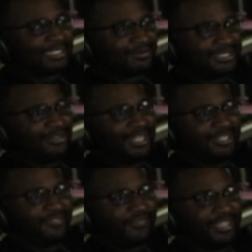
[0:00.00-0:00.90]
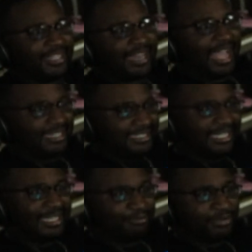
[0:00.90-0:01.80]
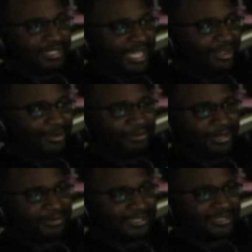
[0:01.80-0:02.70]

I'm still undefeated. No. I didn't pull out on purpose.